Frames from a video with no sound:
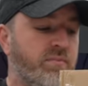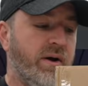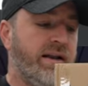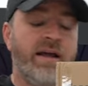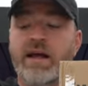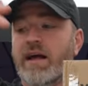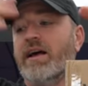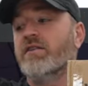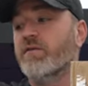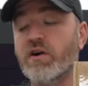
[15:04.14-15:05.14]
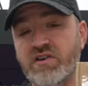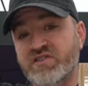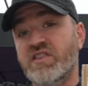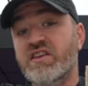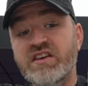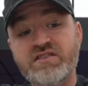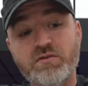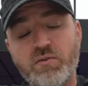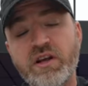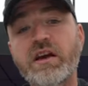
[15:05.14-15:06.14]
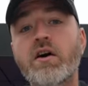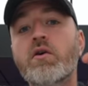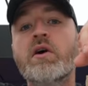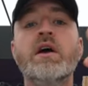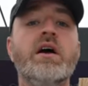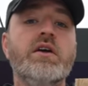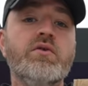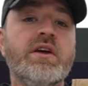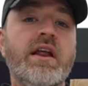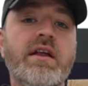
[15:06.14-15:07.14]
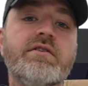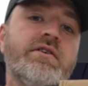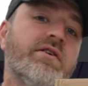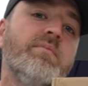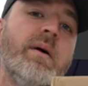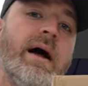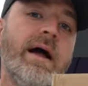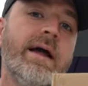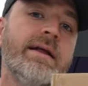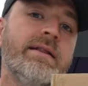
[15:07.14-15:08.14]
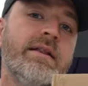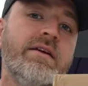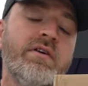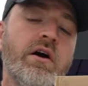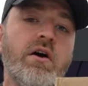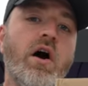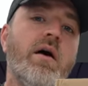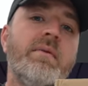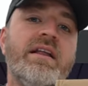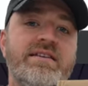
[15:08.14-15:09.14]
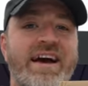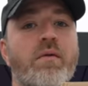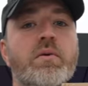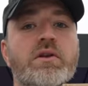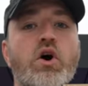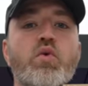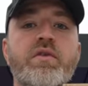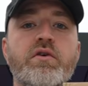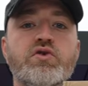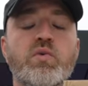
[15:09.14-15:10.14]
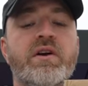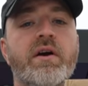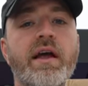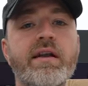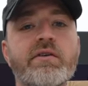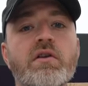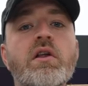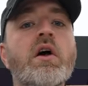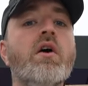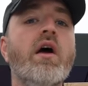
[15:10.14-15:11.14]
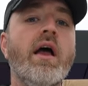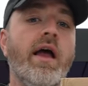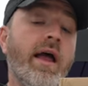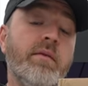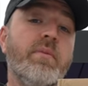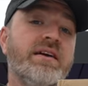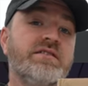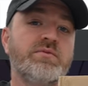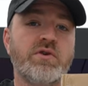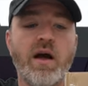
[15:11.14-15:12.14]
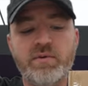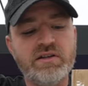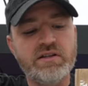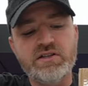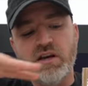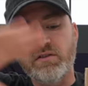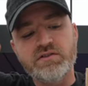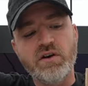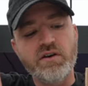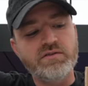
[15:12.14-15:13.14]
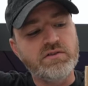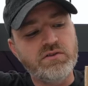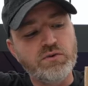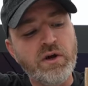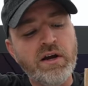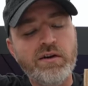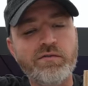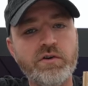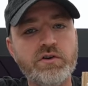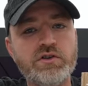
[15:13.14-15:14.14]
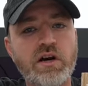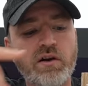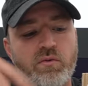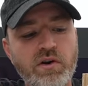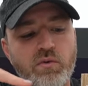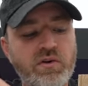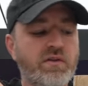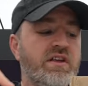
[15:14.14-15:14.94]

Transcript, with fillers: but as far as these three go, uh, you can enter by leaving a comment down below with your Twitter handle and, and by subscribing to the channel. It's all you have to do for your shot at winning one of